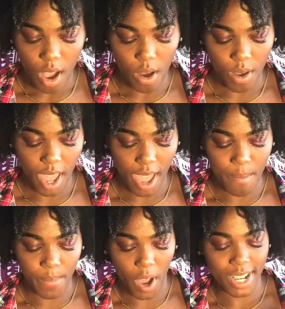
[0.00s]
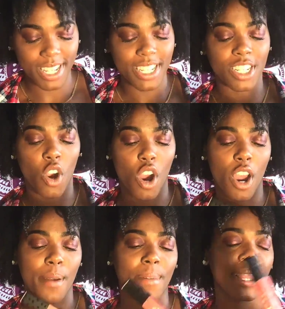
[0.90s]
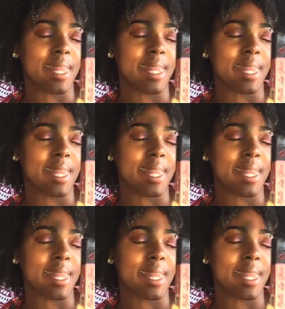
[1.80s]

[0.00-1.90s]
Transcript: Okay, Boxy Charm